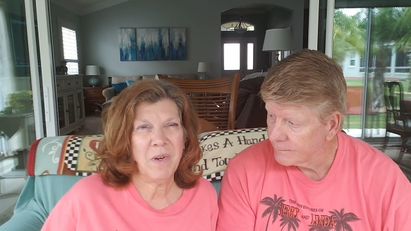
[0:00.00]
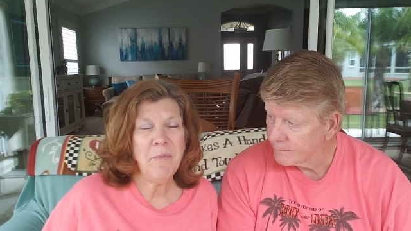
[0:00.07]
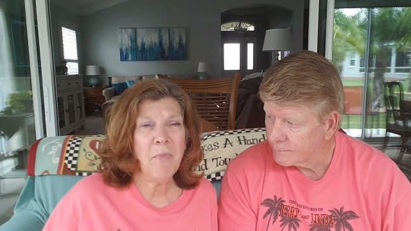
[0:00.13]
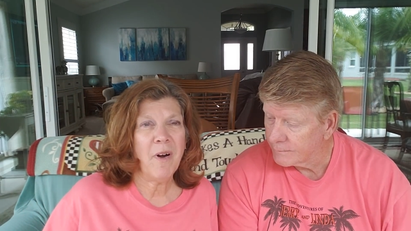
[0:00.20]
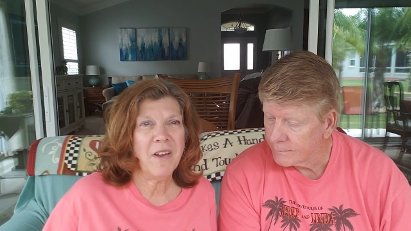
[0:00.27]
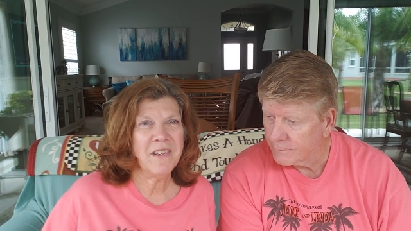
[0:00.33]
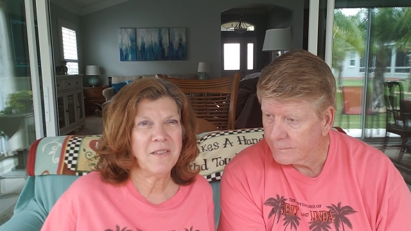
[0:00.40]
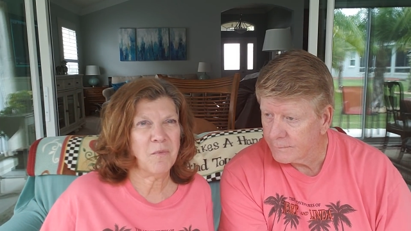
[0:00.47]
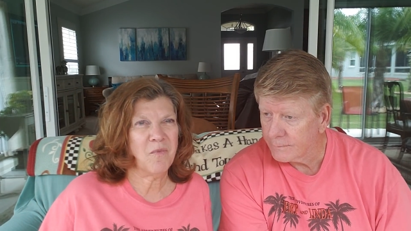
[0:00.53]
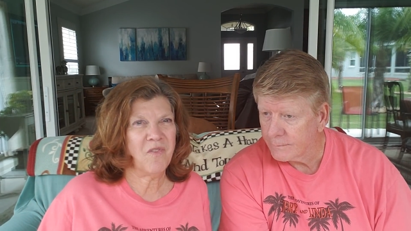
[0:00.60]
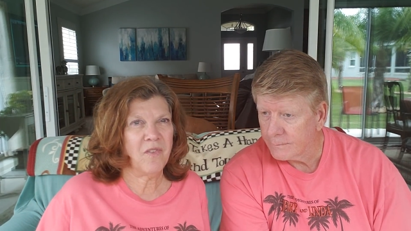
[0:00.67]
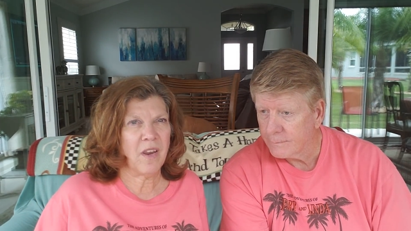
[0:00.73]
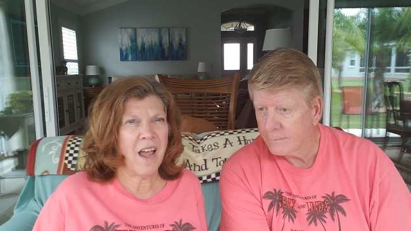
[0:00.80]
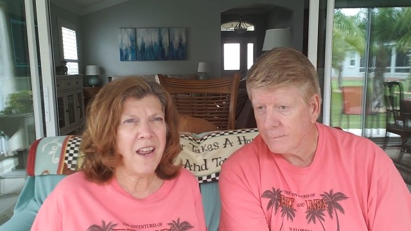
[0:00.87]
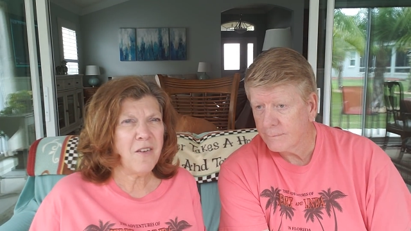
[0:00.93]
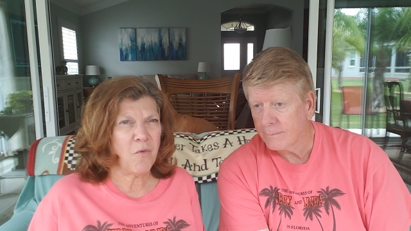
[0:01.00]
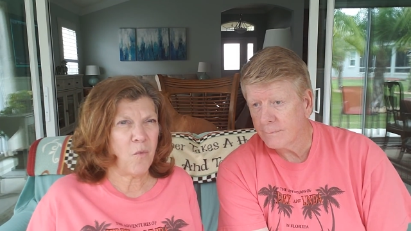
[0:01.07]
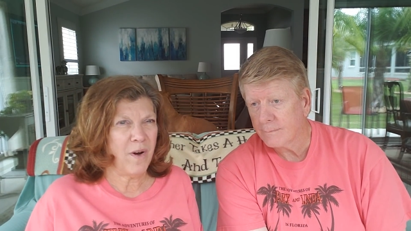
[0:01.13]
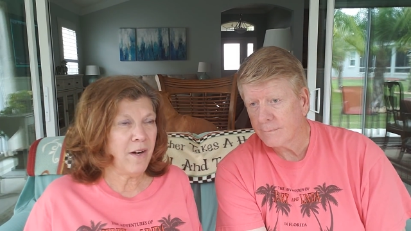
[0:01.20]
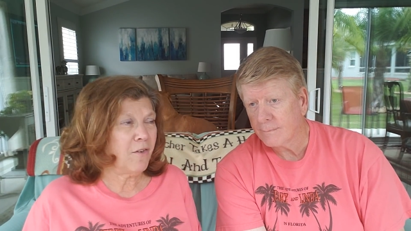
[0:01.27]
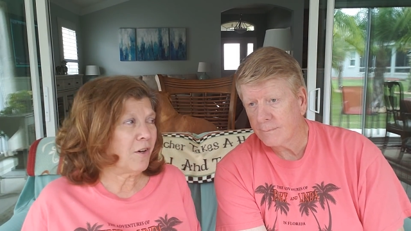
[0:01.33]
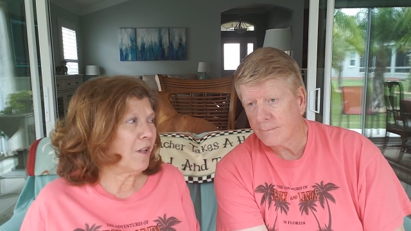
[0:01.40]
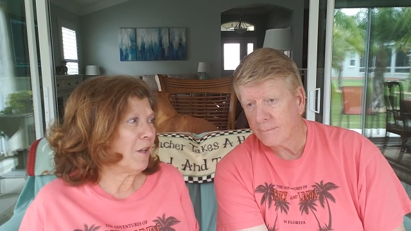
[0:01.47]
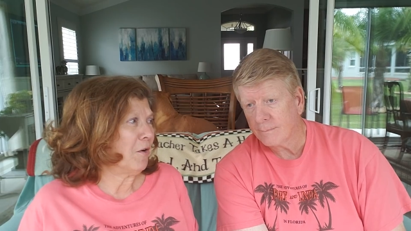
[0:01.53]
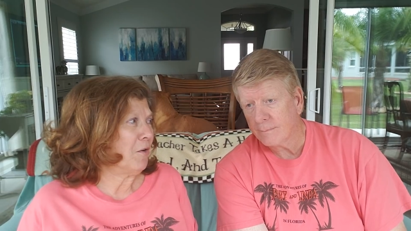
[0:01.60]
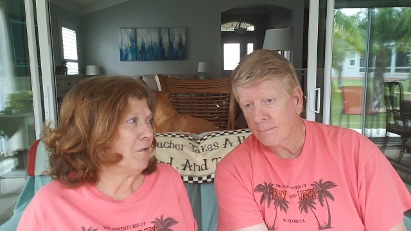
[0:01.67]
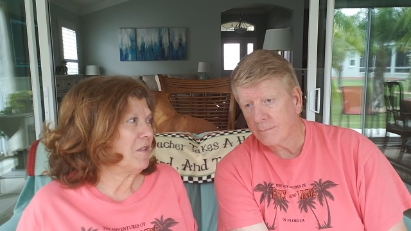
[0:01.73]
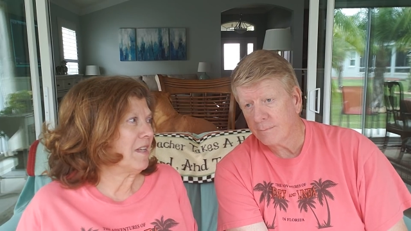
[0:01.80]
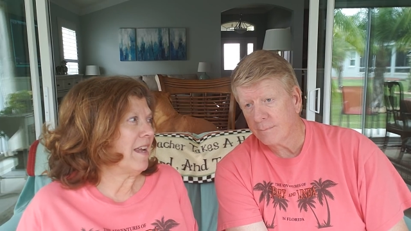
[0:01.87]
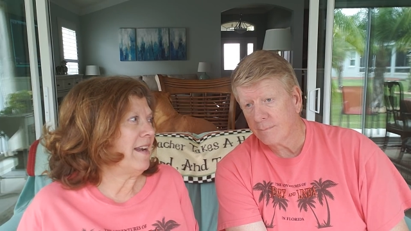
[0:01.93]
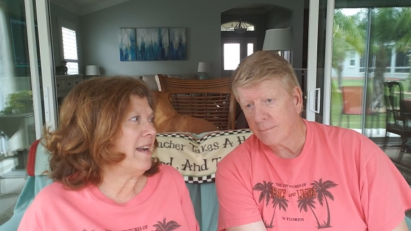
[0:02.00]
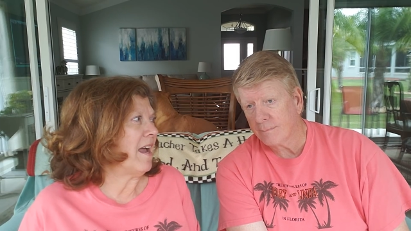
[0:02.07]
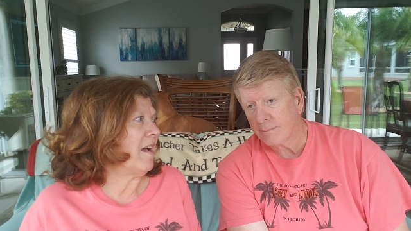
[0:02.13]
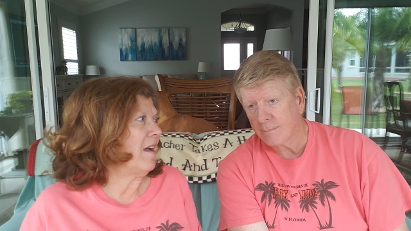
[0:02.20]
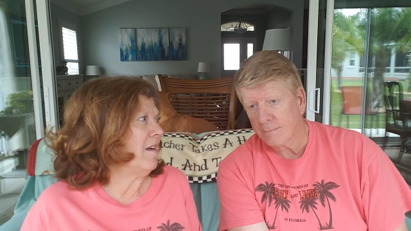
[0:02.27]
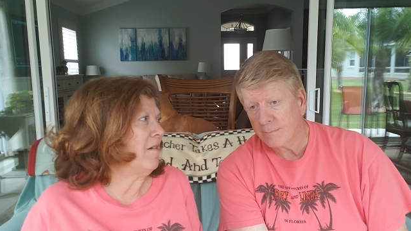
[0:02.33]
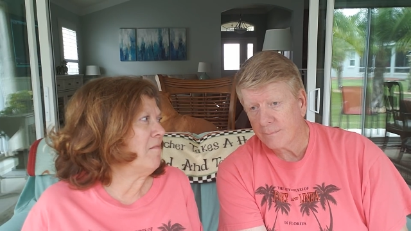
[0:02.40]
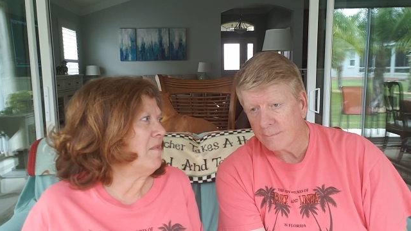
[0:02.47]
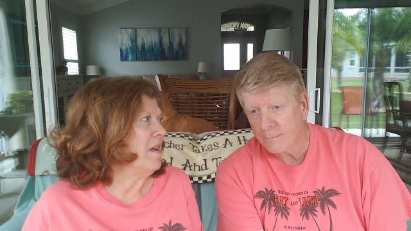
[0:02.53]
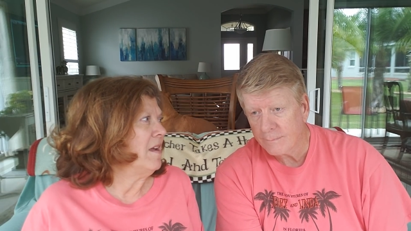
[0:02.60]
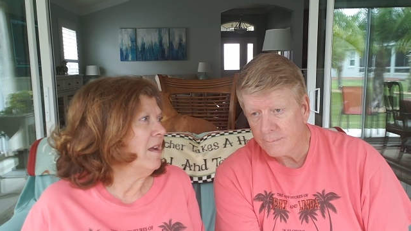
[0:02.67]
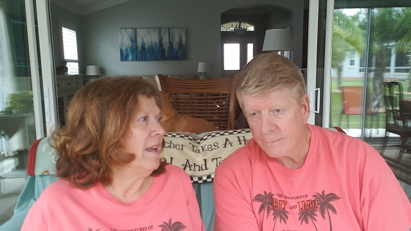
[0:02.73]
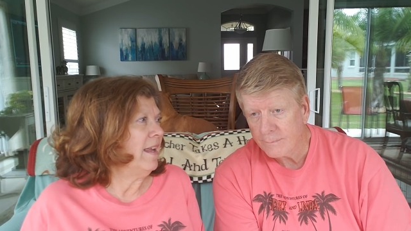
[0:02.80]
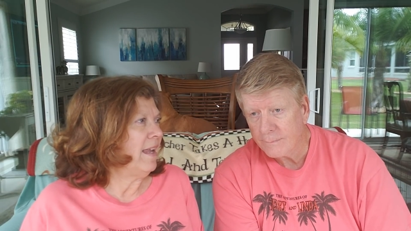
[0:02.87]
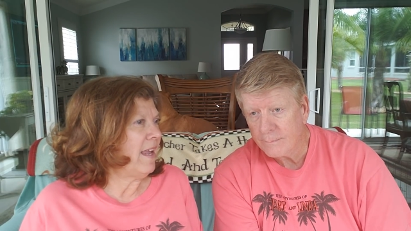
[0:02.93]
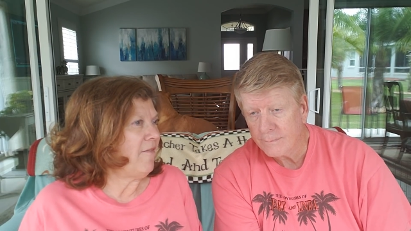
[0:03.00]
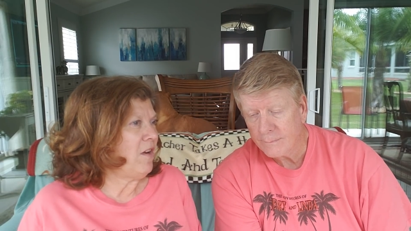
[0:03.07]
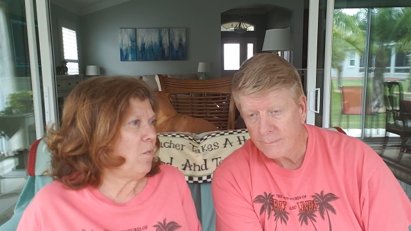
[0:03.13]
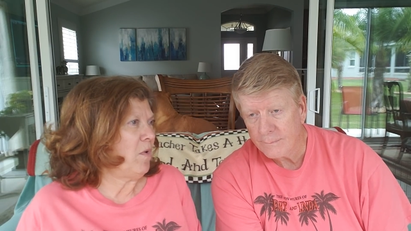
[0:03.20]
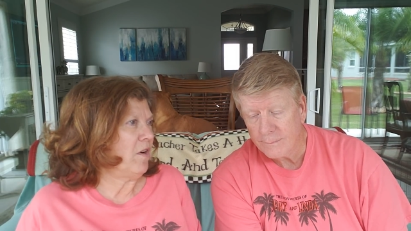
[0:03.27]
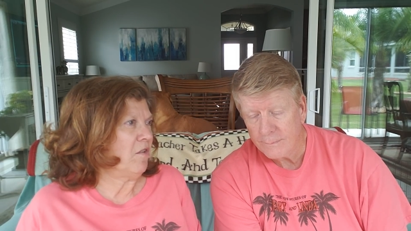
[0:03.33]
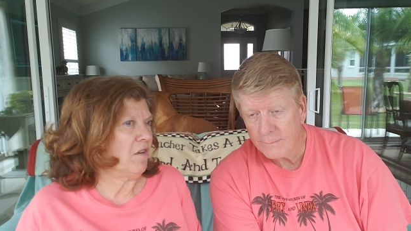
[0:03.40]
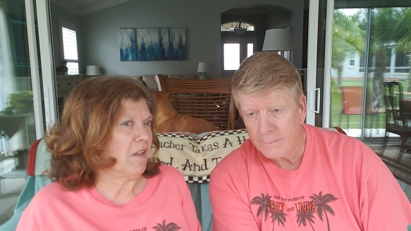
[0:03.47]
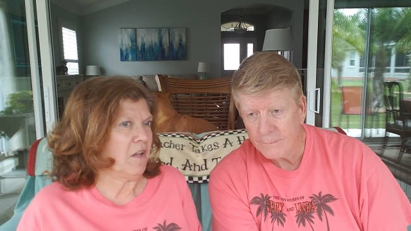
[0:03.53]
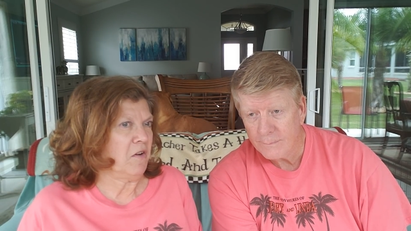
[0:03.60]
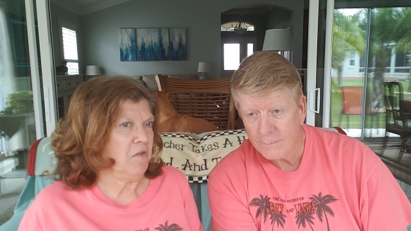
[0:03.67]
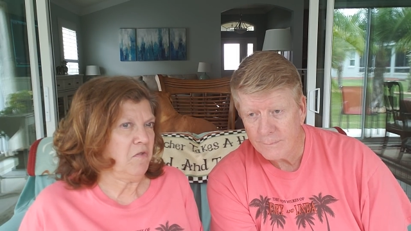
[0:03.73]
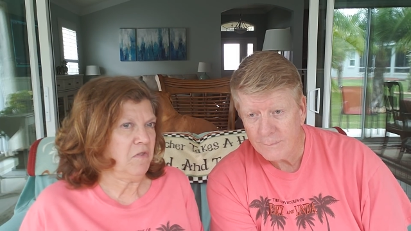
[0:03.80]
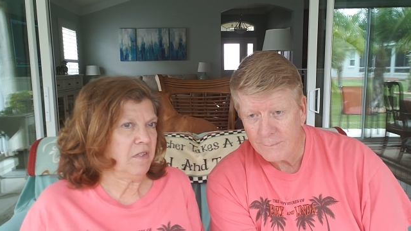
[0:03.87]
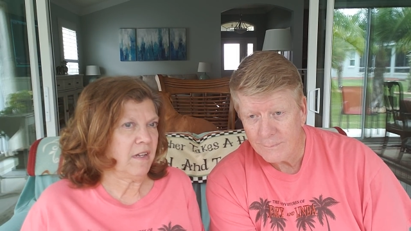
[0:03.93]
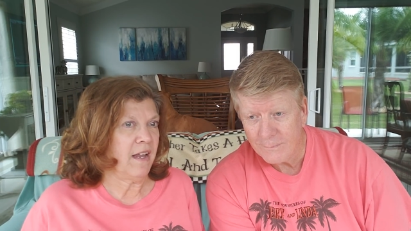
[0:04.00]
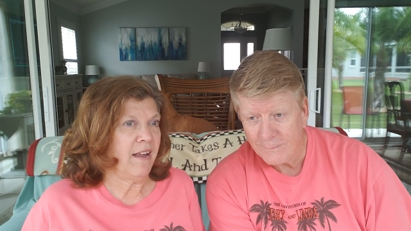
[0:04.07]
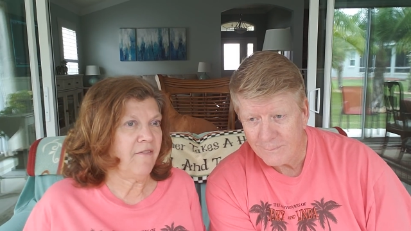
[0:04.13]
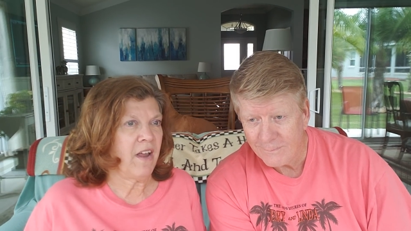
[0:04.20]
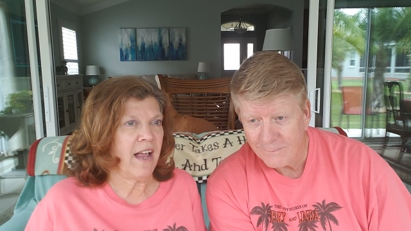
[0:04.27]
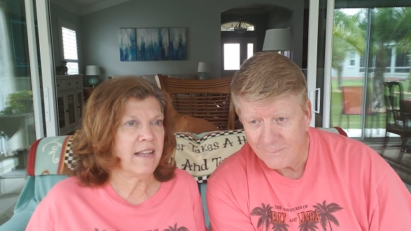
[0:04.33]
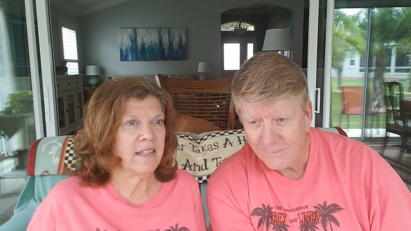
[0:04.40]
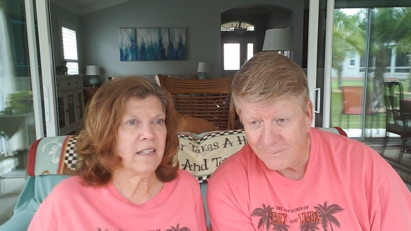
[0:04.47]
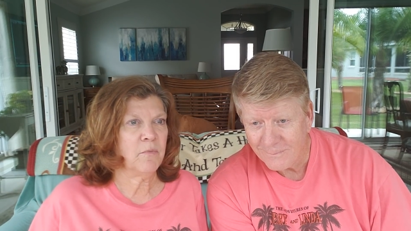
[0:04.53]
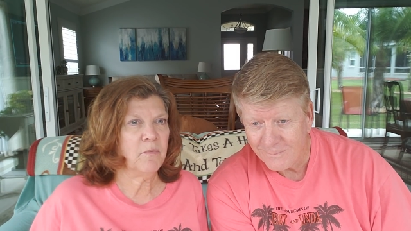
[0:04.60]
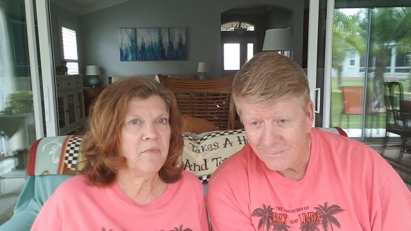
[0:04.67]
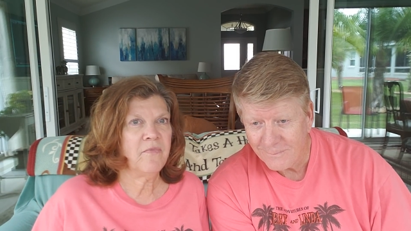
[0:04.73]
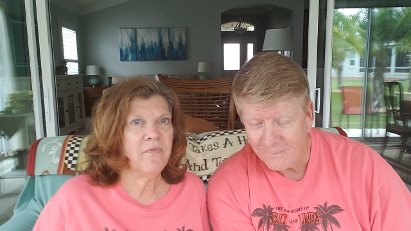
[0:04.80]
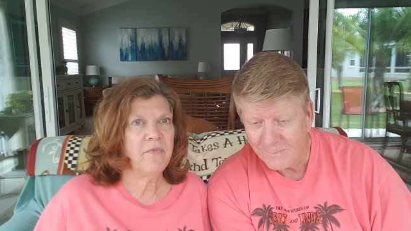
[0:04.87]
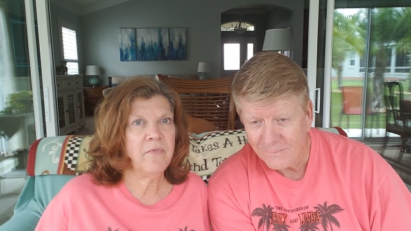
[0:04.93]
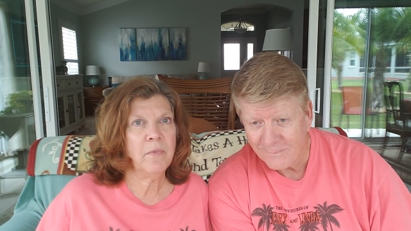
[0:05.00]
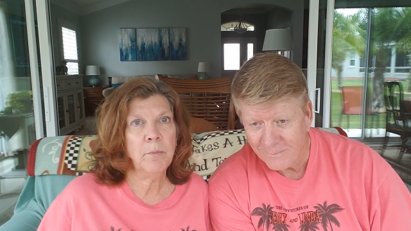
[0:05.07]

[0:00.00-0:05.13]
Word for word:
Speaker 1: We brought a lot of winter clothes and heavy winter clothes. I've got some...